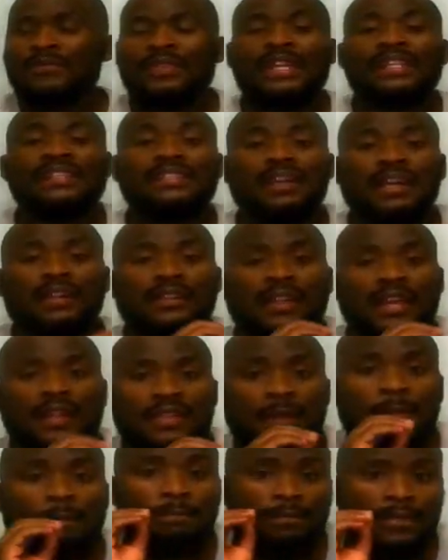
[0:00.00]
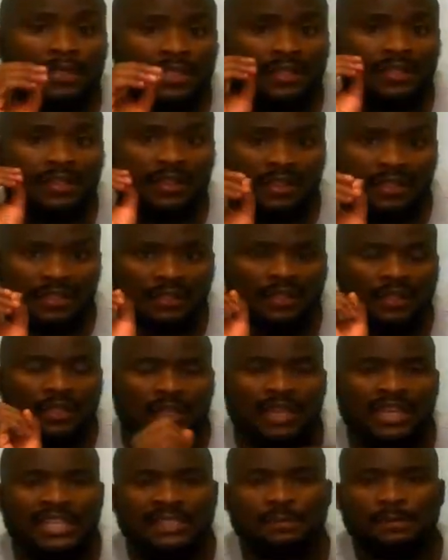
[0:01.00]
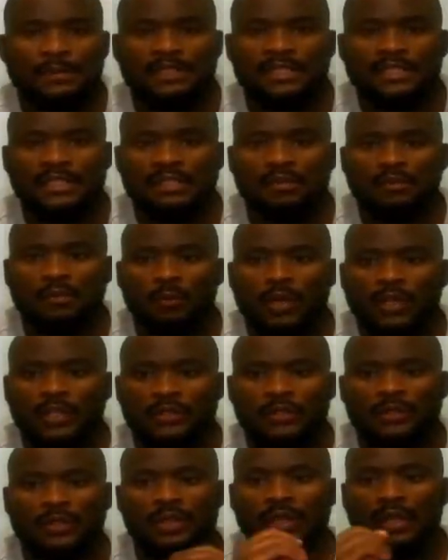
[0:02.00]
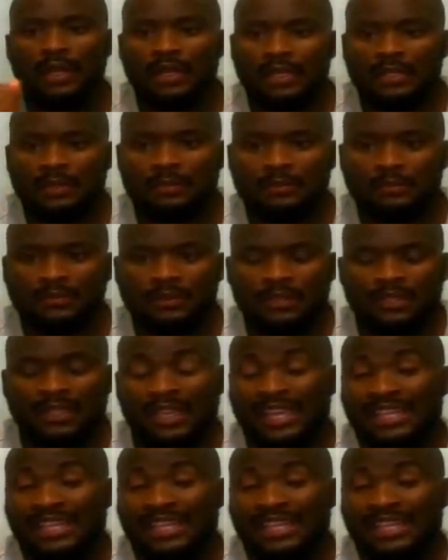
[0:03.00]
that's another big thing especially when you come